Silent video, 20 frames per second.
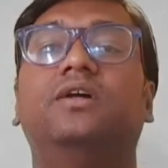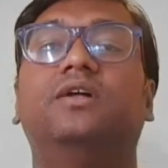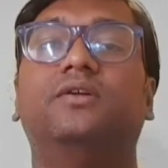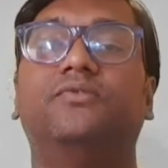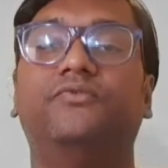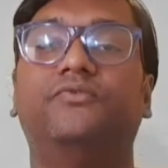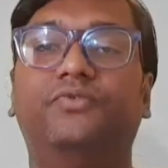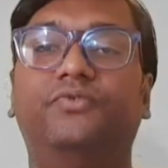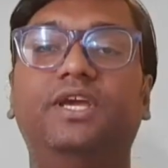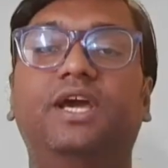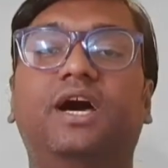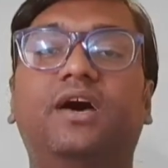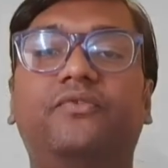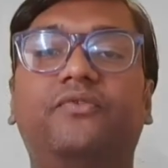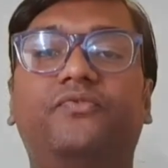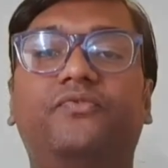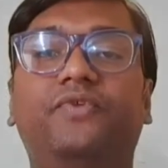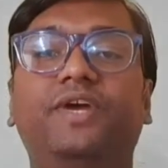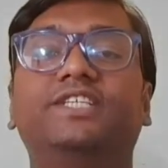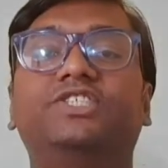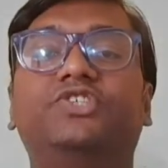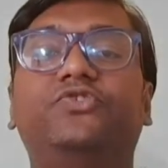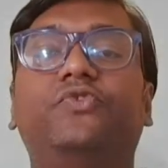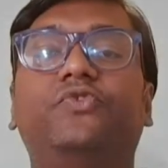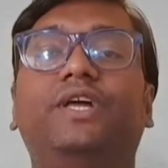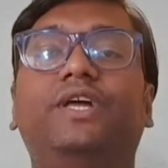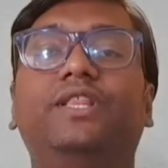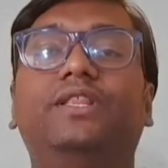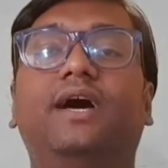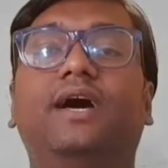we are faced
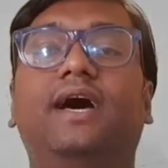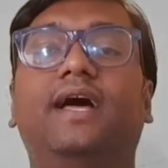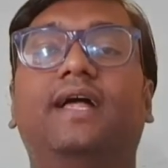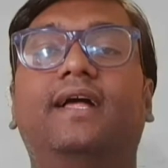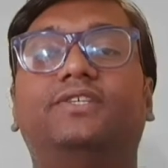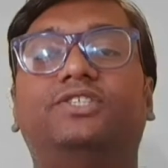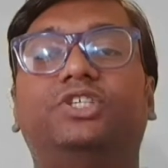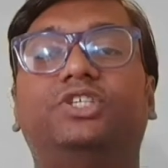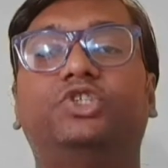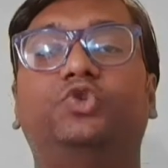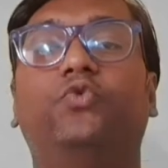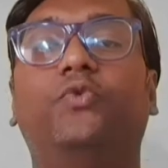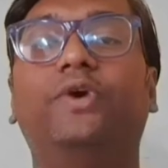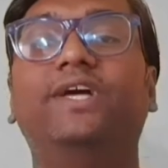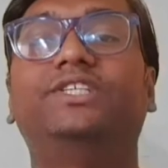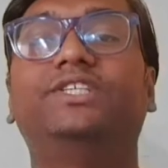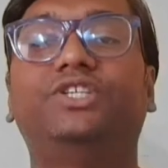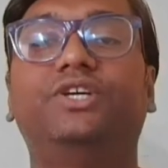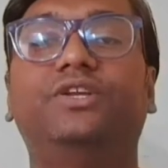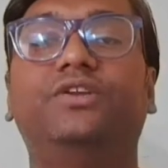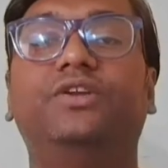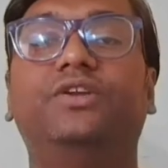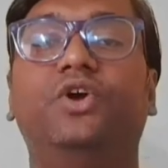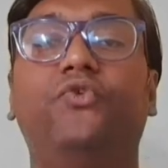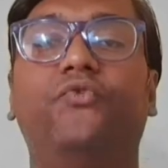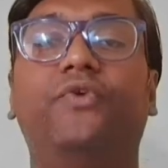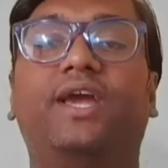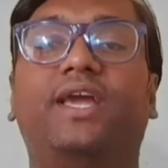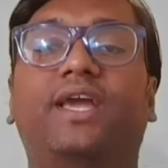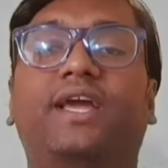with a situation
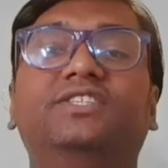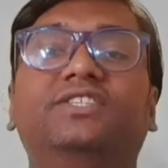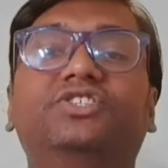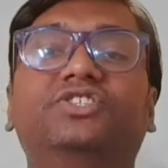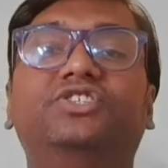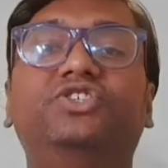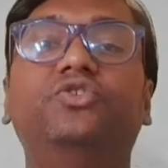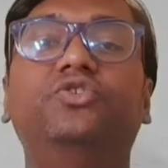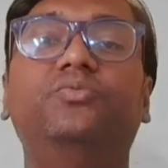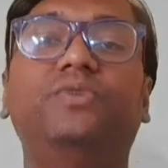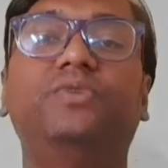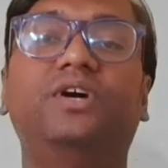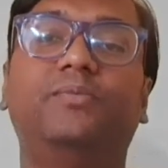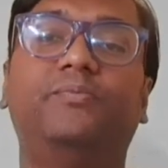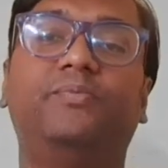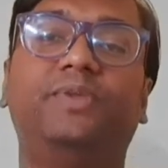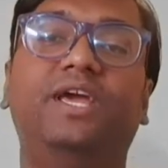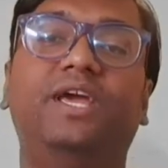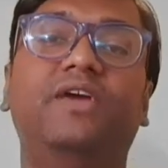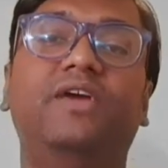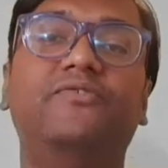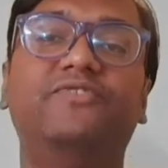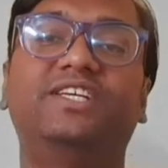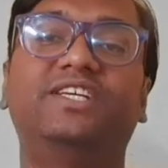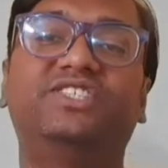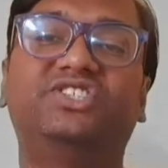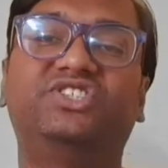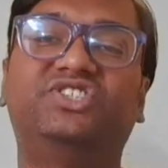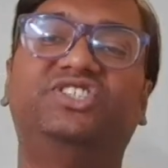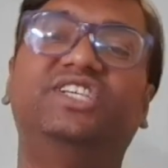where consumer behavior
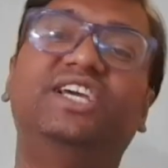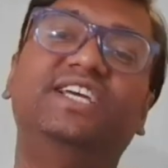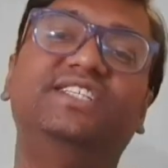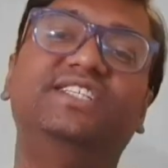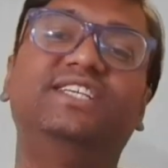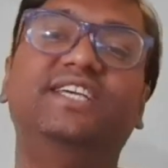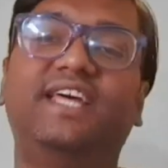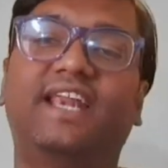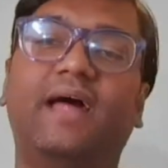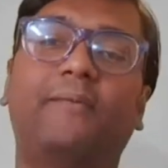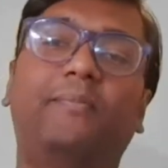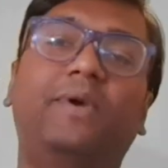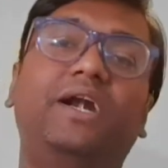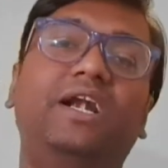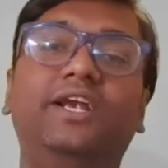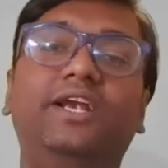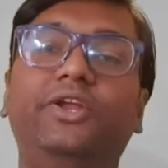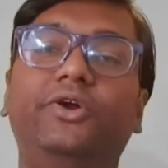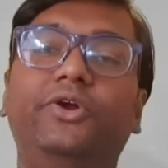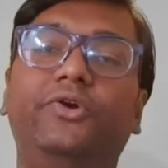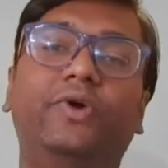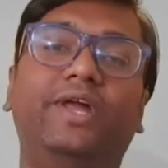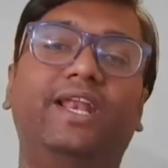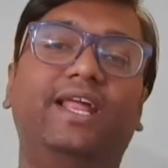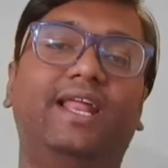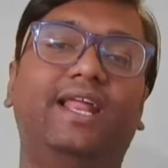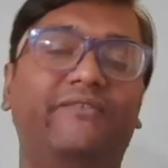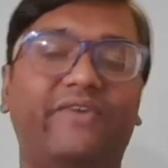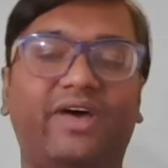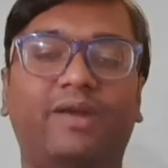is changing rapidly due to an
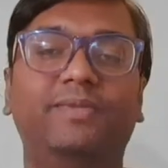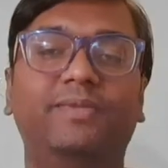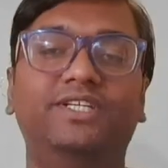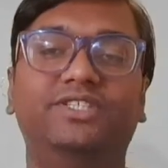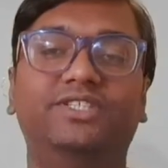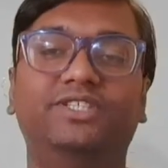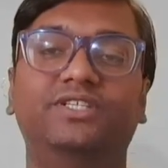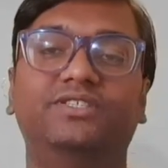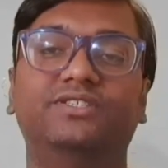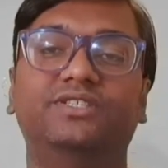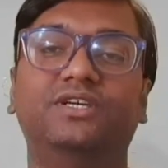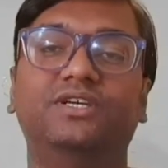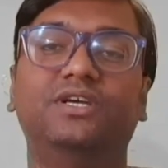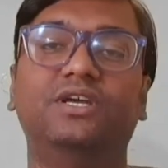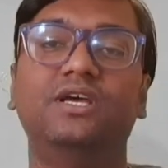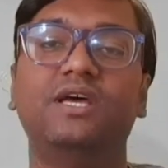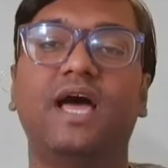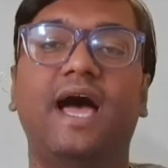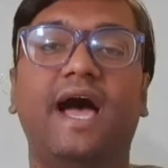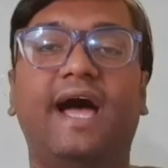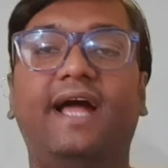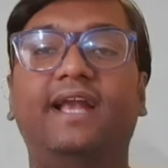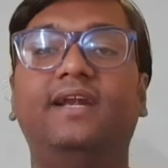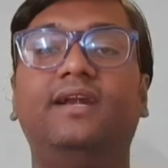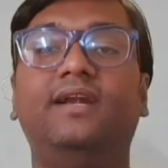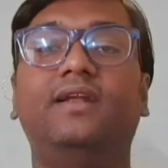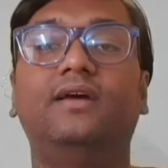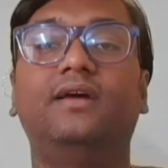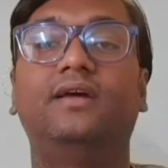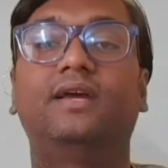environment change. And
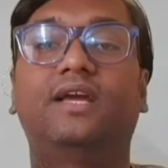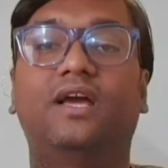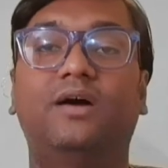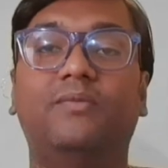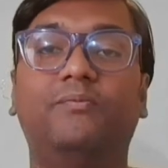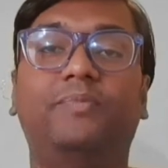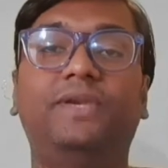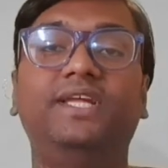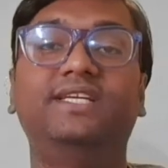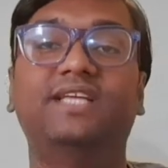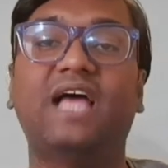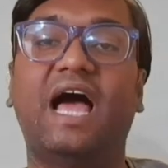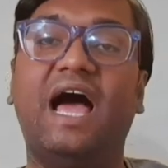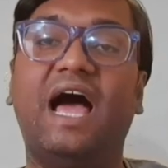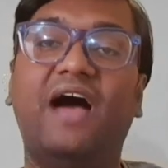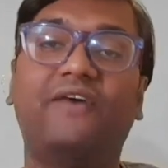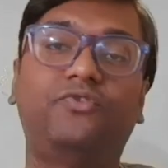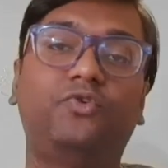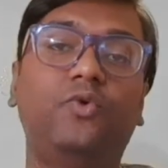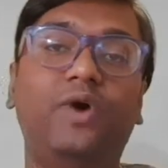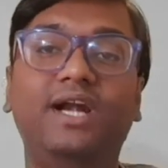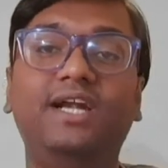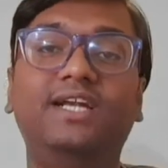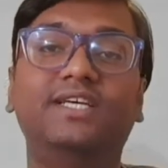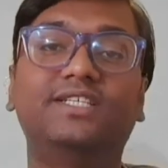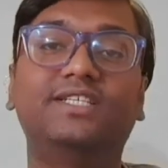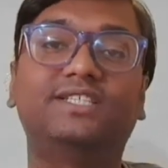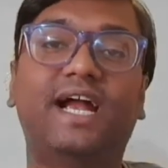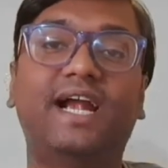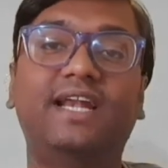companies have to
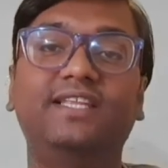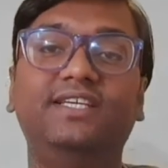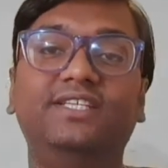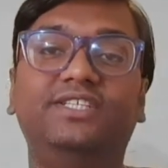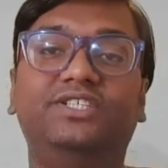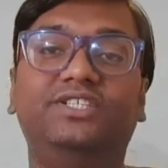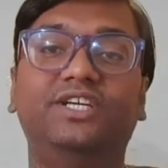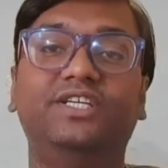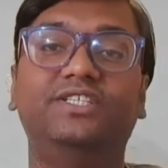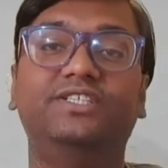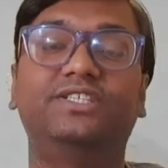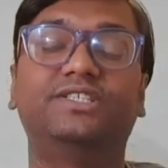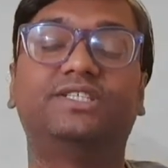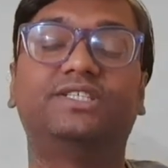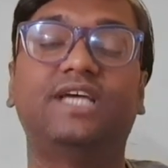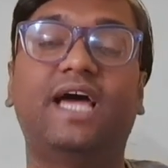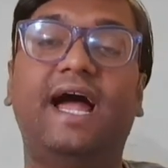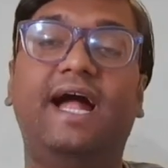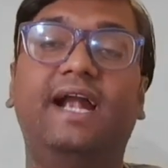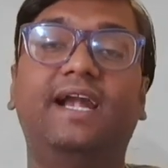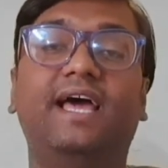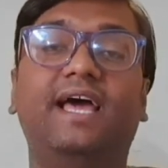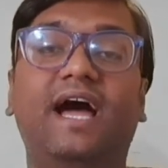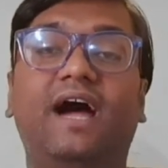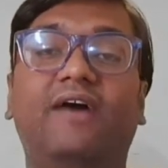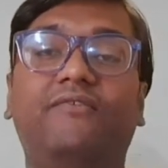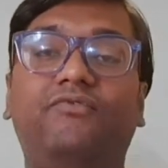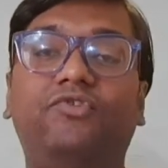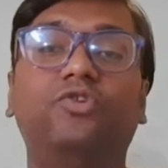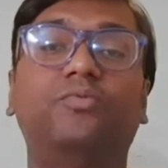understand these changes and
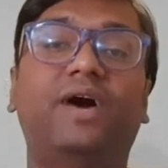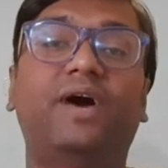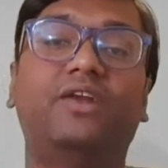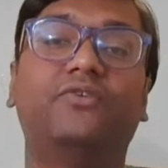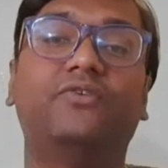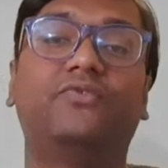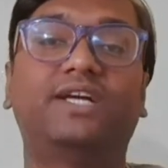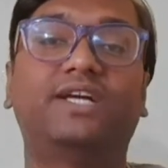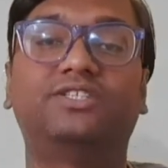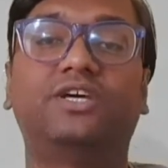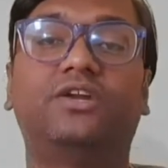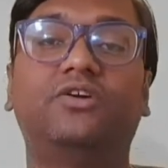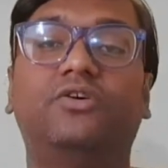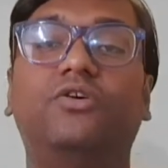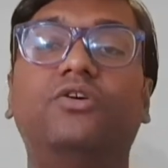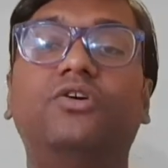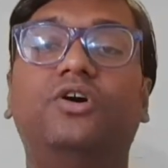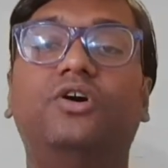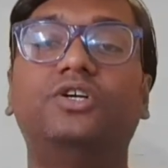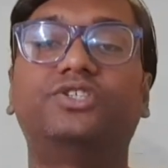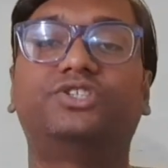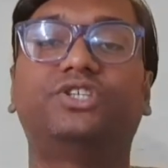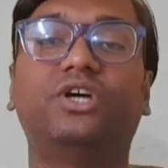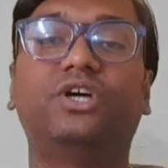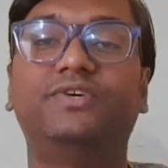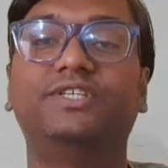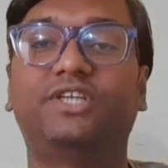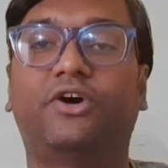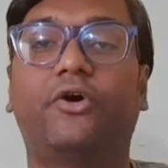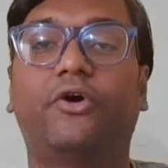have to manufacture good or
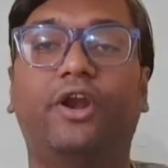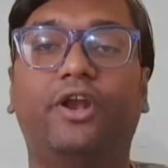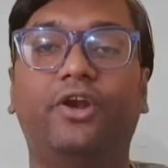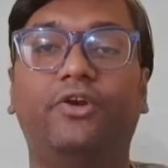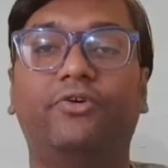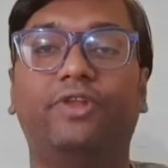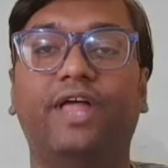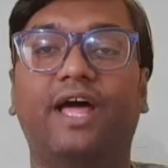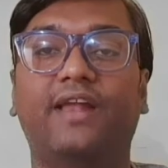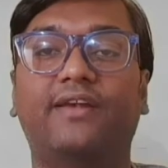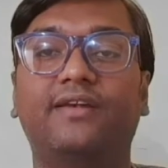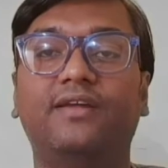service according to that.